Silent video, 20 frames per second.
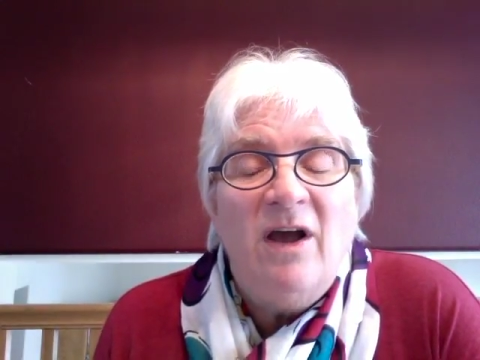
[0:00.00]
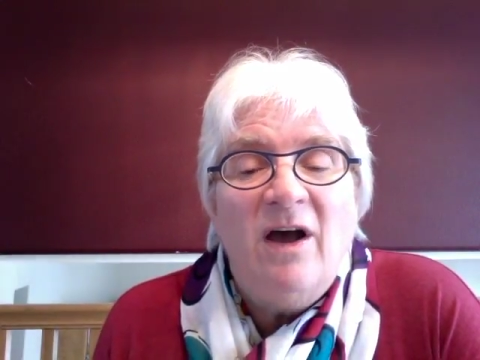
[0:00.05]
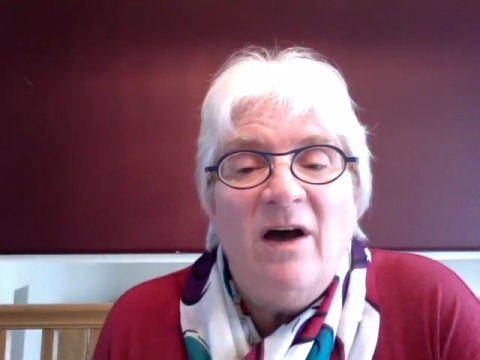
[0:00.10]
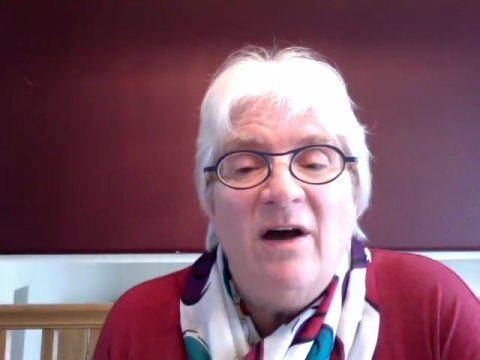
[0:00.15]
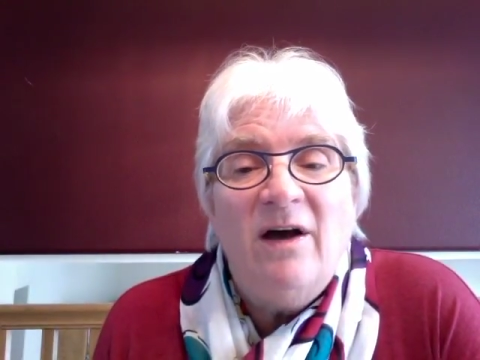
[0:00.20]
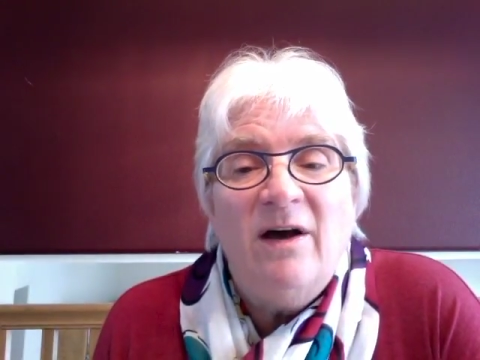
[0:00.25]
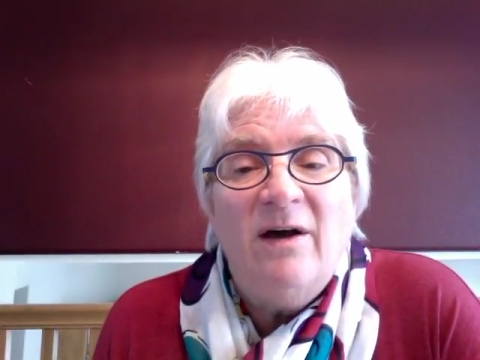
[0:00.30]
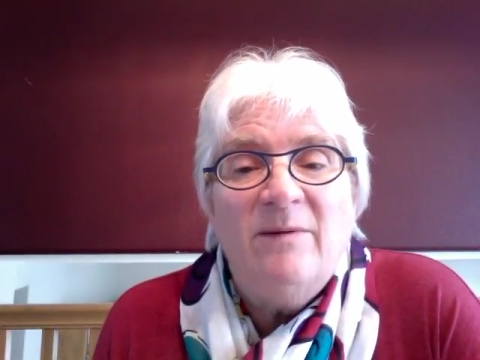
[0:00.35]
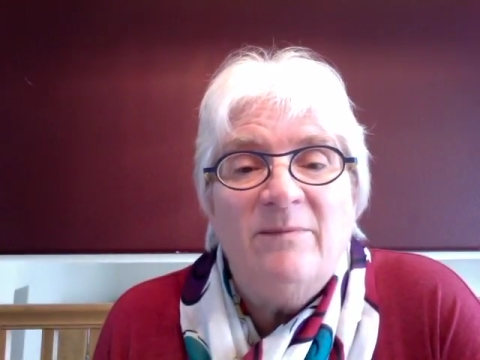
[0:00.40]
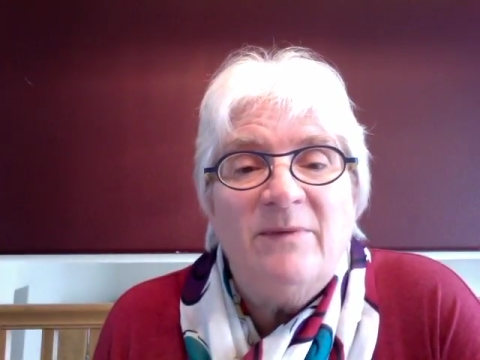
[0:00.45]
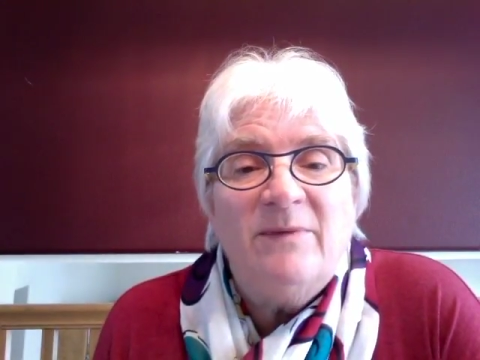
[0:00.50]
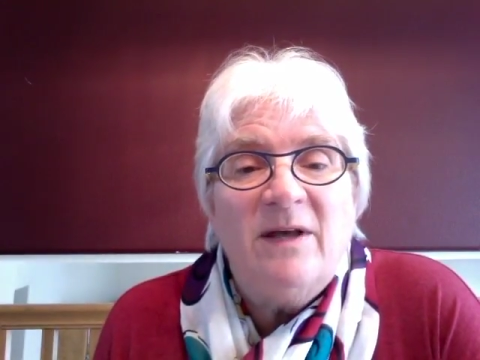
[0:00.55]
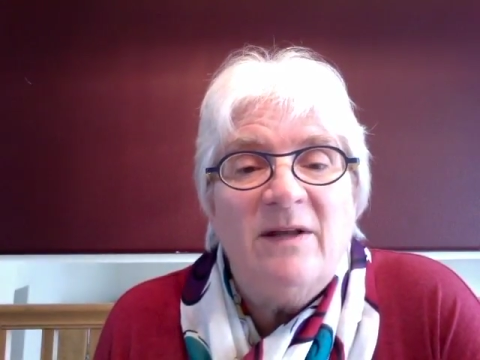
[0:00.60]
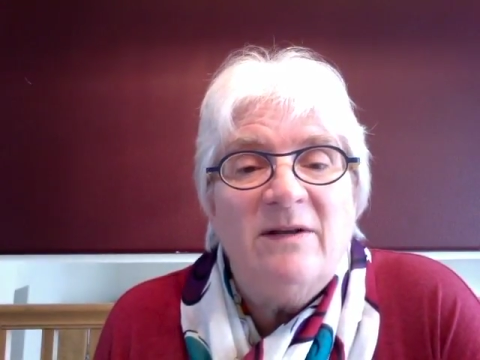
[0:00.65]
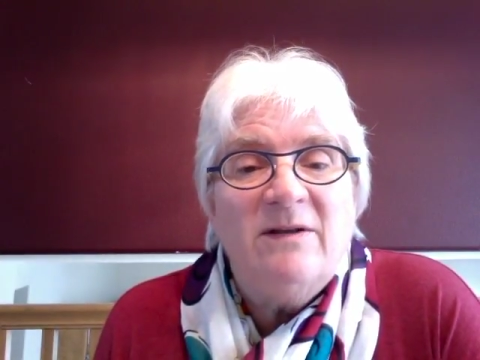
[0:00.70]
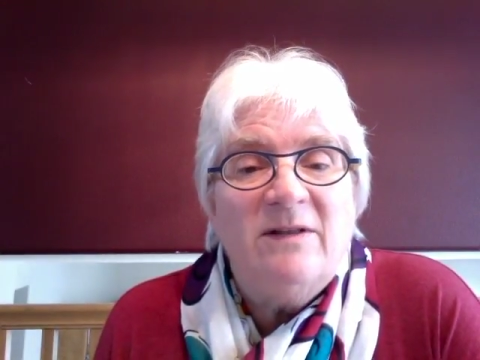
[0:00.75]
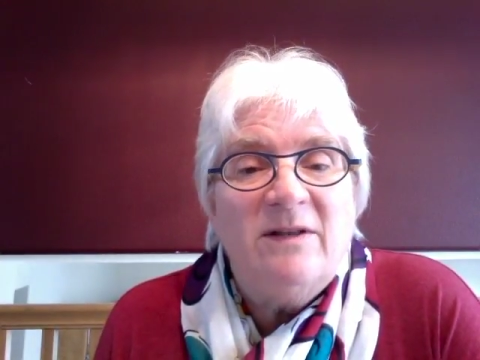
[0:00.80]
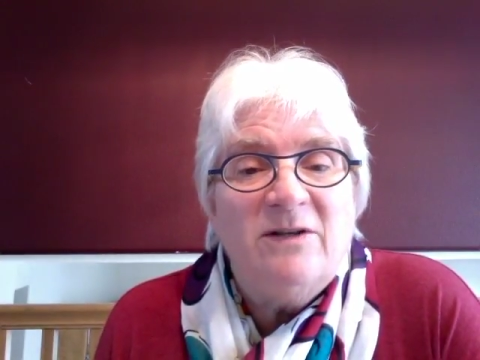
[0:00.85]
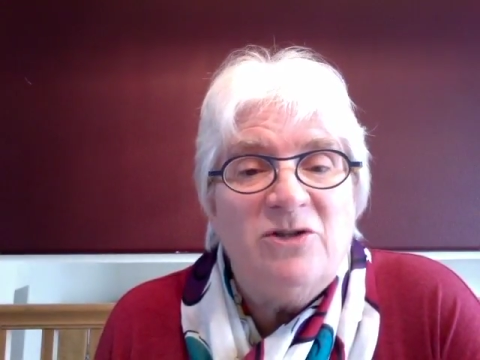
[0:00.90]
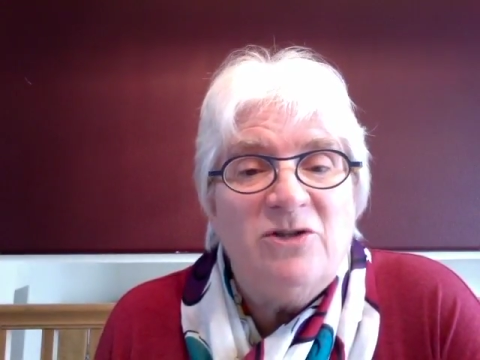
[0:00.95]

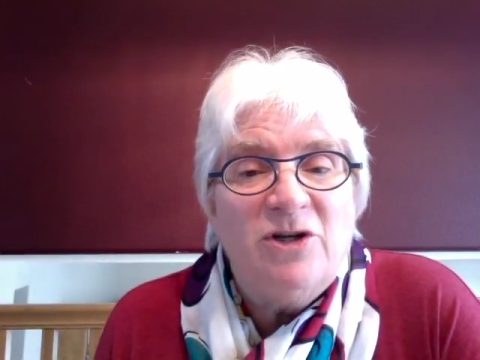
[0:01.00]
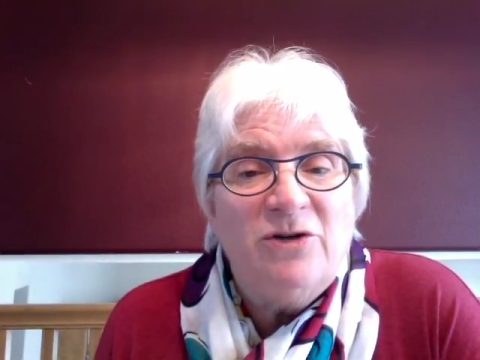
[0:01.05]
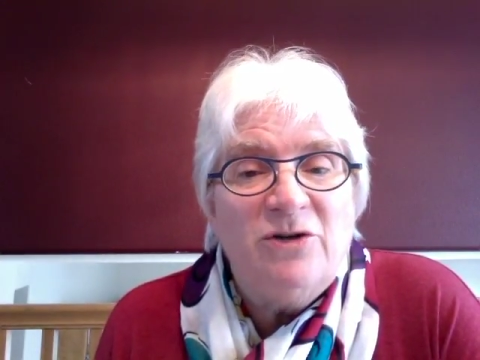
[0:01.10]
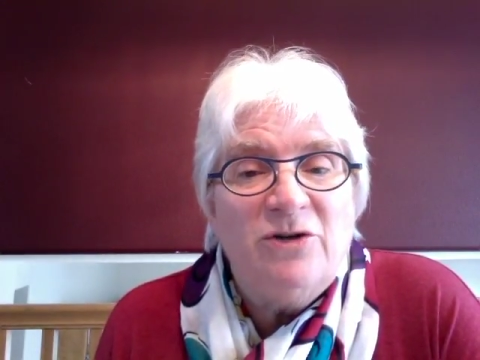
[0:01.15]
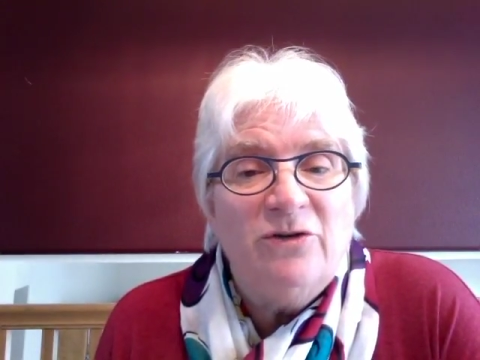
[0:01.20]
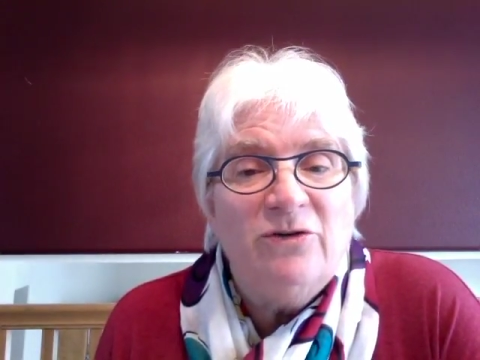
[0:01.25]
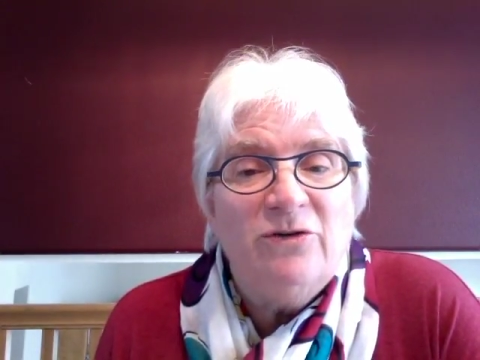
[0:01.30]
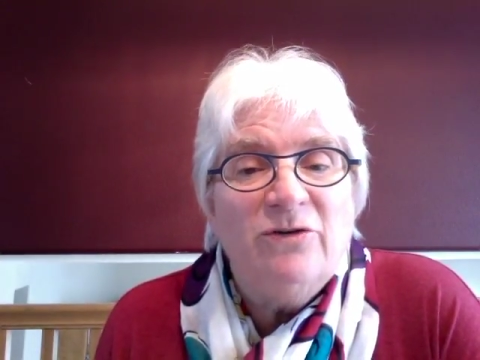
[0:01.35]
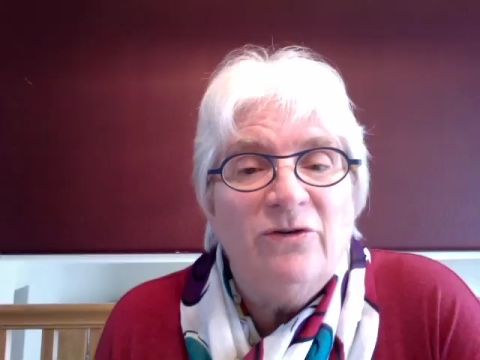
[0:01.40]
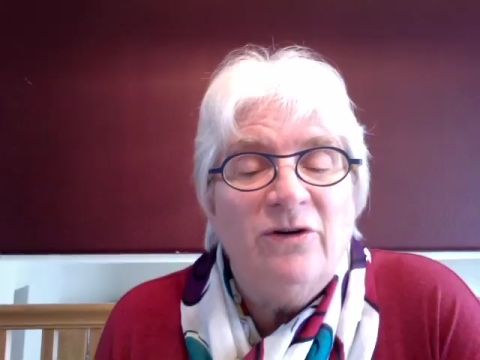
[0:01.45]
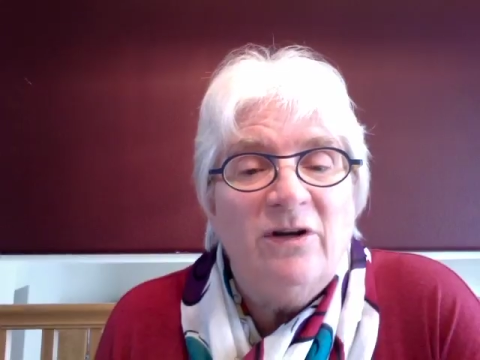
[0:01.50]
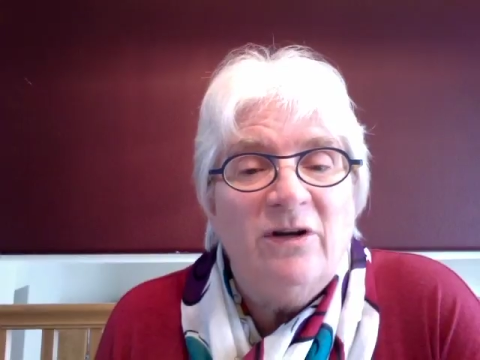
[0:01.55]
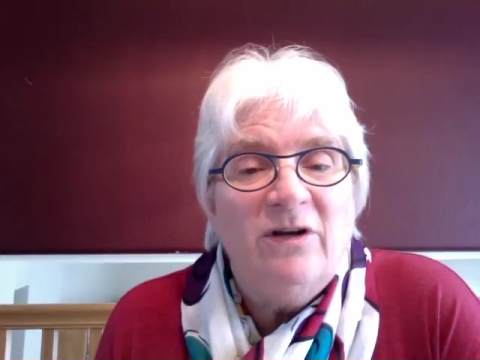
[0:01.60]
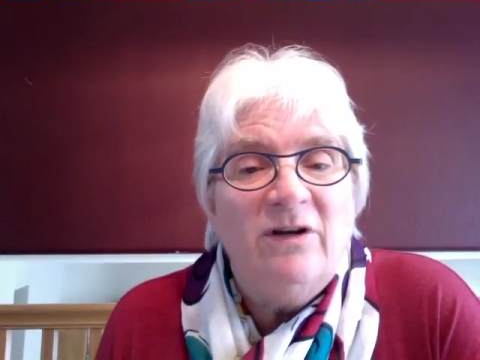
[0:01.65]
kind of the gender